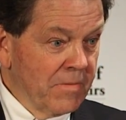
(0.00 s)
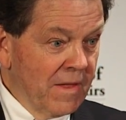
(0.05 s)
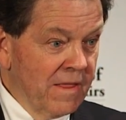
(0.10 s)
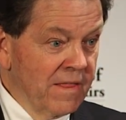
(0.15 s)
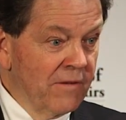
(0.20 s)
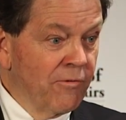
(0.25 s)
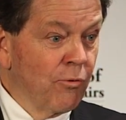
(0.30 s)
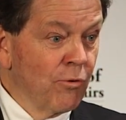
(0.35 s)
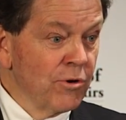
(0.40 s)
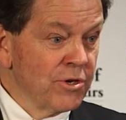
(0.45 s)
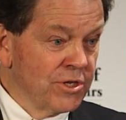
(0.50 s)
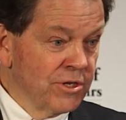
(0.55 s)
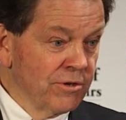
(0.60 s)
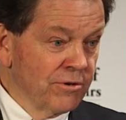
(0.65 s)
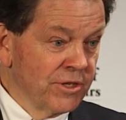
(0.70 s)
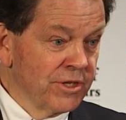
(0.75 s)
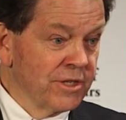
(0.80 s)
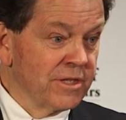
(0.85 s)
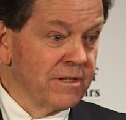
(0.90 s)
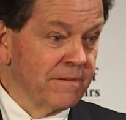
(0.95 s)
The Four
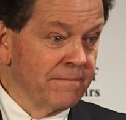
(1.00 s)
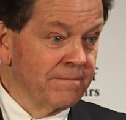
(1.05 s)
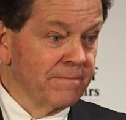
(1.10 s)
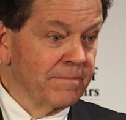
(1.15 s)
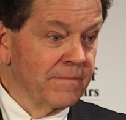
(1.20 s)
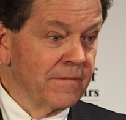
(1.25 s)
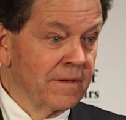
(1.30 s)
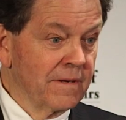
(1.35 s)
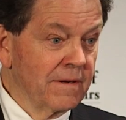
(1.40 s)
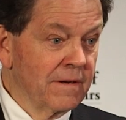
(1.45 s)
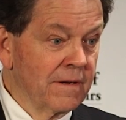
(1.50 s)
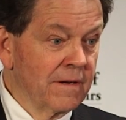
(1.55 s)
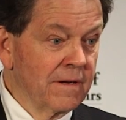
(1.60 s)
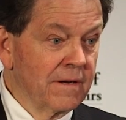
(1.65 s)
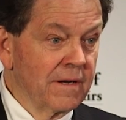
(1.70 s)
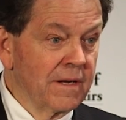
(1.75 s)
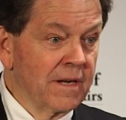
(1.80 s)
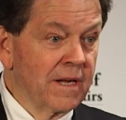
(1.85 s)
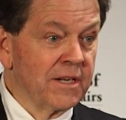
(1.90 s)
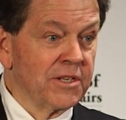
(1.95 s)
Stooges,
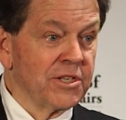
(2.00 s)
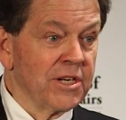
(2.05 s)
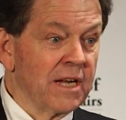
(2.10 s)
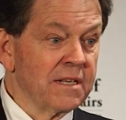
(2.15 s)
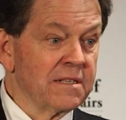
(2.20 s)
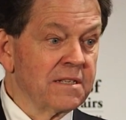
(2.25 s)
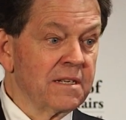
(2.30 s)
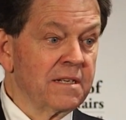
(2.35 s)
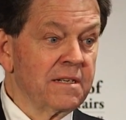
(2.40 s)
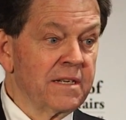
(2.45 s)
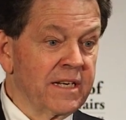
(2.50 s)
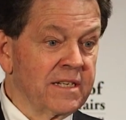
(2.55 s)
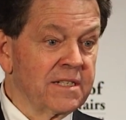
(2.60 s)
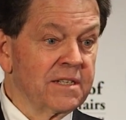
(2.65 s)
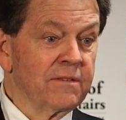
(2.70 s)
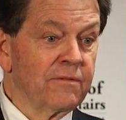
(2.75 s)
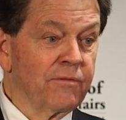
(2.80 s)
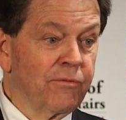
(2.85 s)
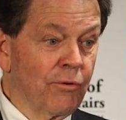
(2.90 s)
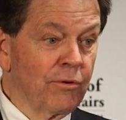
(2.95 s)
Johnson,
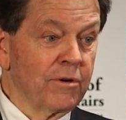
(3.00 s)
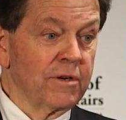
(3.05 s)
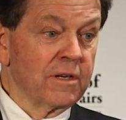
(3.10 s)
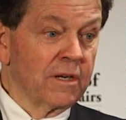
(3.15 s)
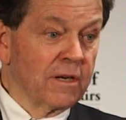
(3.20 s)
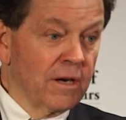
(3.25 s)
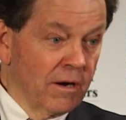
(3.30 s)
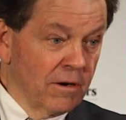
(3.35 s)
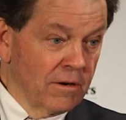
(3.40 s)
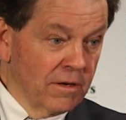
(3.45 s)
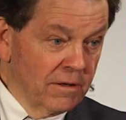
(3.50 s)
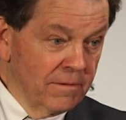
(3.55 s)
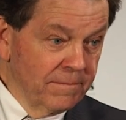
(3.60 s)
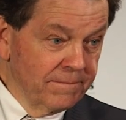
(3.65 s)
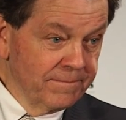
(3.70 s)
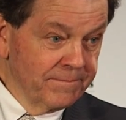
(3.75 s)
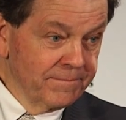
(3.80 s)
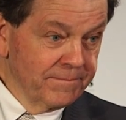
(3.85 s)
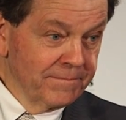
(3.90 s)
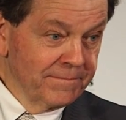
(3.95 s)
Nixon, Ford, and Carter.
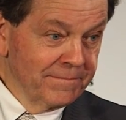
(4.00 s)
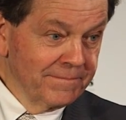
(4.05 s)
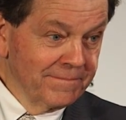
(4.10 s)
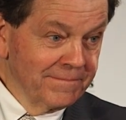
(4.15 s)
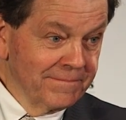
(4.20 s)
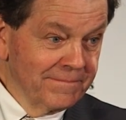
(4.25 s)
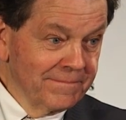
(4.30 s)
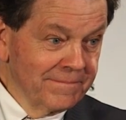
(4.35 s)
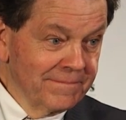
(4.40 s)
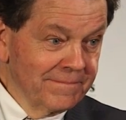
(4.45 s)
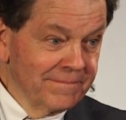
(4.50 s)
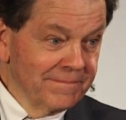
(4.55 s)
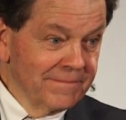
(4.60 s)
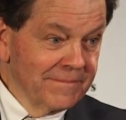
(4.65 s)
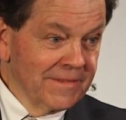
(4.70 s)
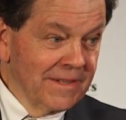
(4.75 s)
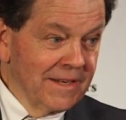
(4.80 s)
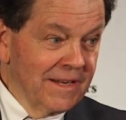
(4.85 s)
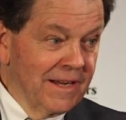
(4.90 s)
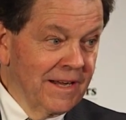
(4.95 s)

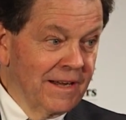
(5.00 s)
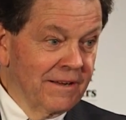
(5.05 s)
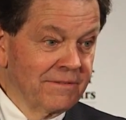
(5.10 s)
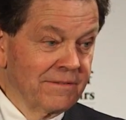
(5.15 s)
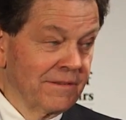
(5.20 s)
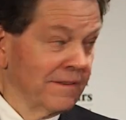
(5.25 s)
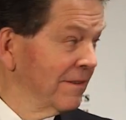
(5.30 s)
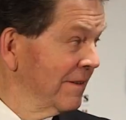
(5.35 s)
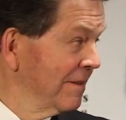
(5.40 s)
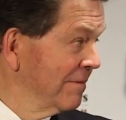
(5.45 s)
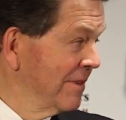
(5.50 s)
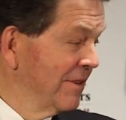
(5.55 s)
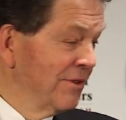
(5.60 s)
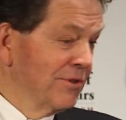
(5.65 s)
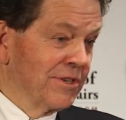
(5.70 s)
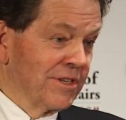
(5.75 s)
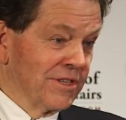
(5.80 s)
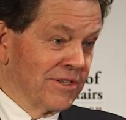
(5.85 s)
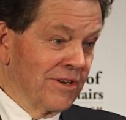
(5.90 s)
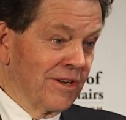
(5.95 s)

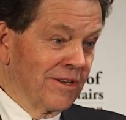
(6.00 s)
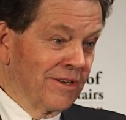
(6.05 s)
You just saw